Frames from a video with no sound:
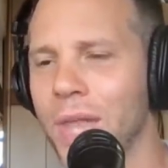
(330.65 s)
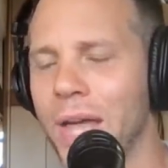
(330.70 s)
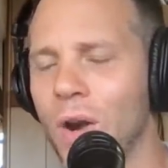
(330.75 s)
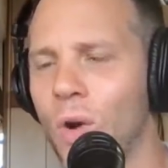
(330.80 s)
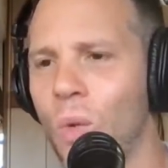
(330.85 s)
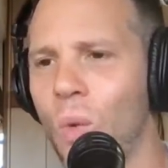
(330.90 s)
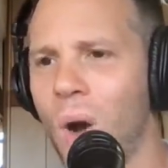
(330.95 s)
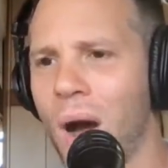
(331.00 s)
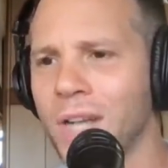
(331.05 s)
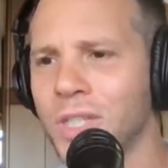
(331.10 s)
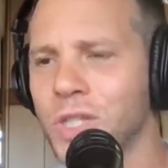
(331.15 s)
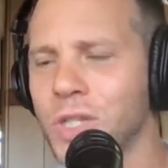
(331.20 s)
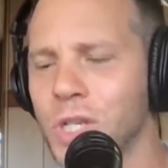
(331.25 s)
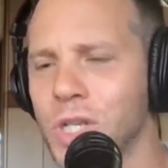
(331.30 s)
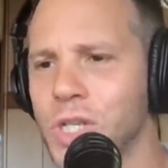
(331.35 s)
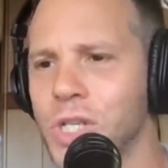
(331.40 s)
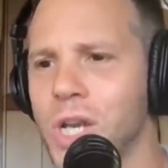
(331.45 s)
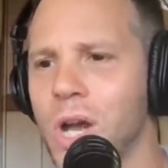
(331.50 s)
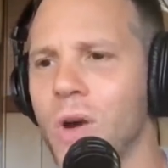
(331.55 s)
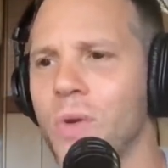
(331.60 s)
They don't watch
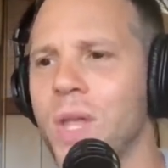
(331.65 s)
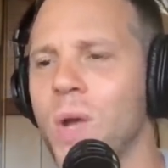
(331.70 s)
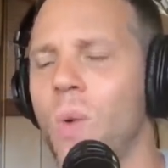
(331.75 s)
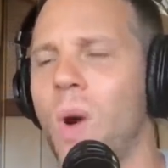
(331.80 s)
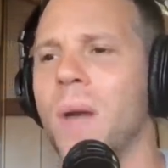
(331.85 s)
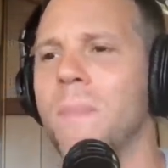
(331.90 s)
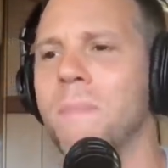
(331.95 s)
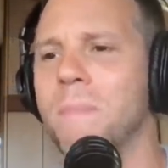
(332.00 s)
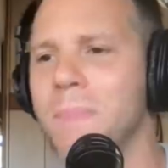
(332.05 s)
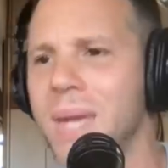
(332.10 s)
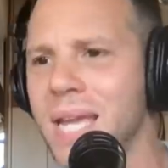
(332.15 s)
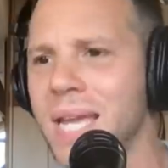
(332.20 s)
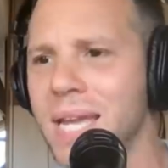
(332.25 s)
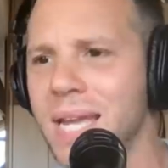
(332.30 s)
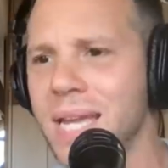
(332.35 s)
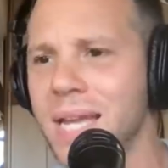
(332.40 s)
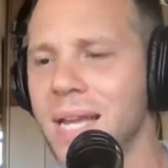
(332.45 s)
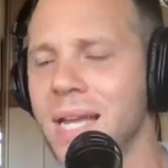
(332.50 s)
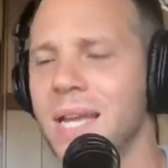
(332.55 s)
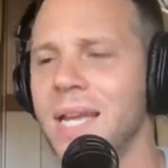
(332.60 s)
the show. They want
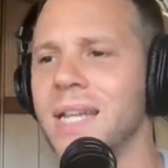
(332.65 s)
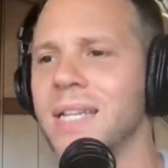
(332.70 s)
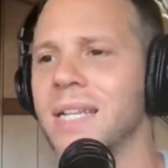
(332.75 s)
me